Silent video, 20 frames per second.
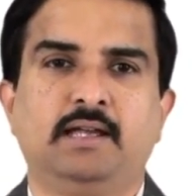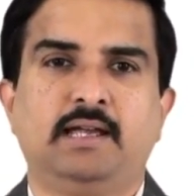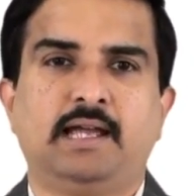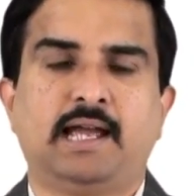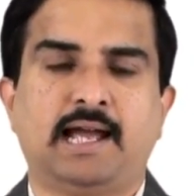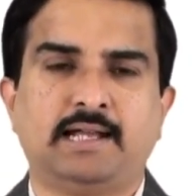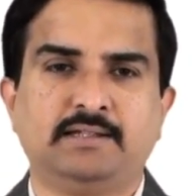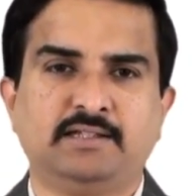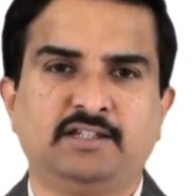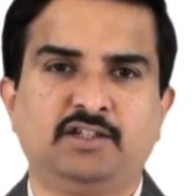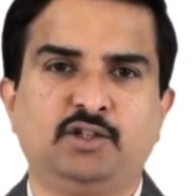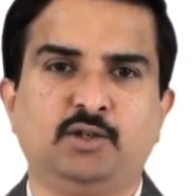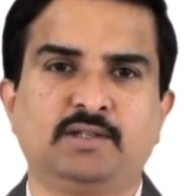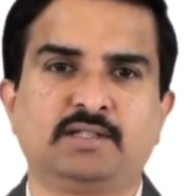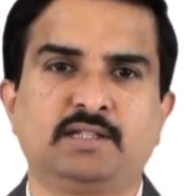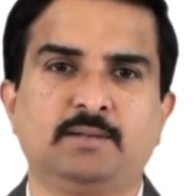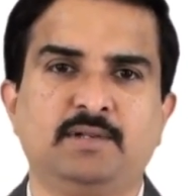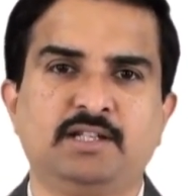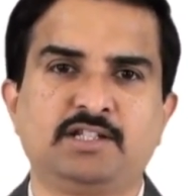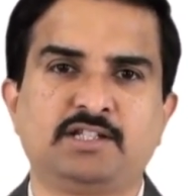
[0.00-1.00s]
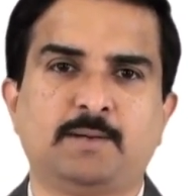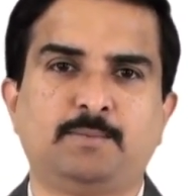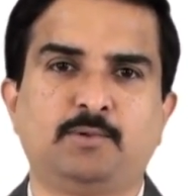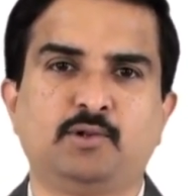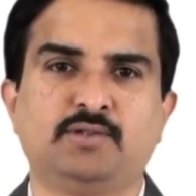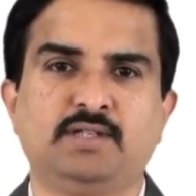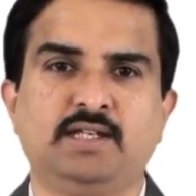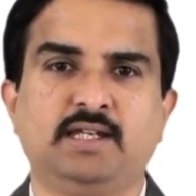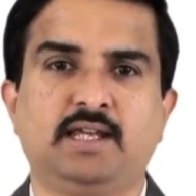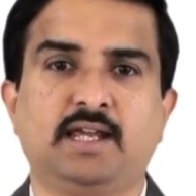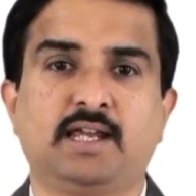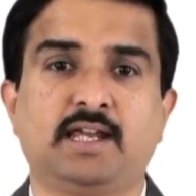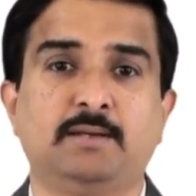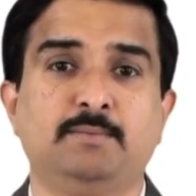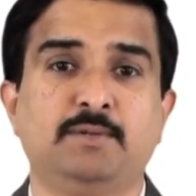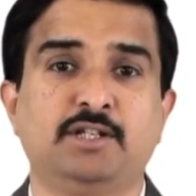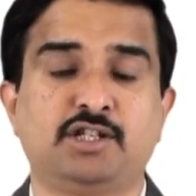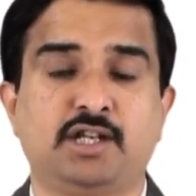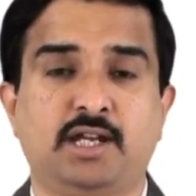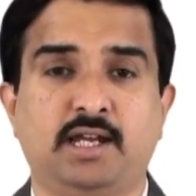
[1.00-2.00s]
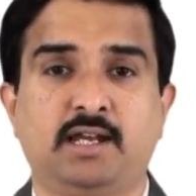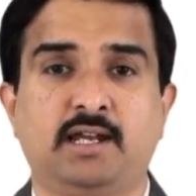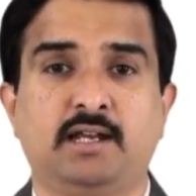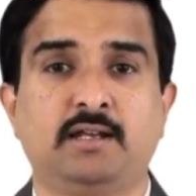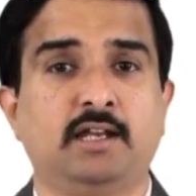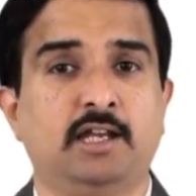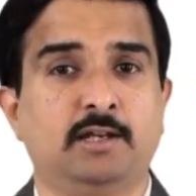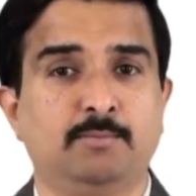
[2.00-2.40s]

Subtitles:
And this USMLE Step 2 CK can be taken